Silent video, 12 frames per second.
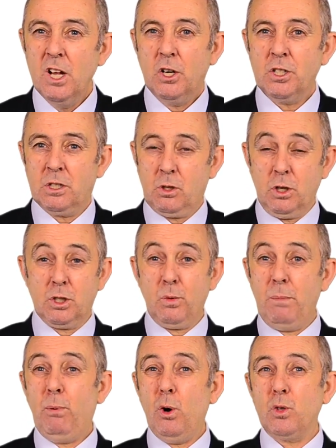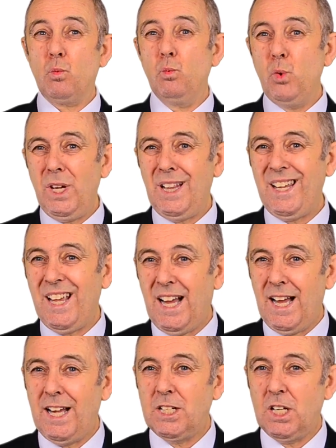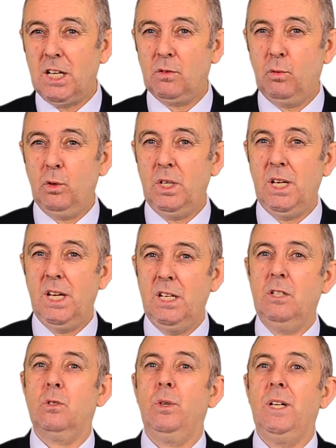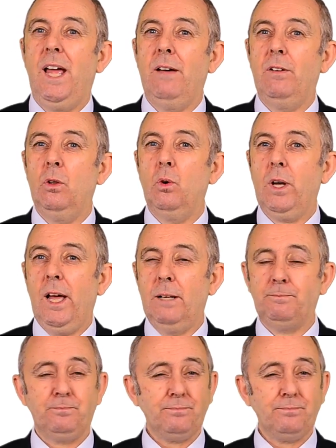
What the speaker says: because the reports really are just for the industry to have a look at,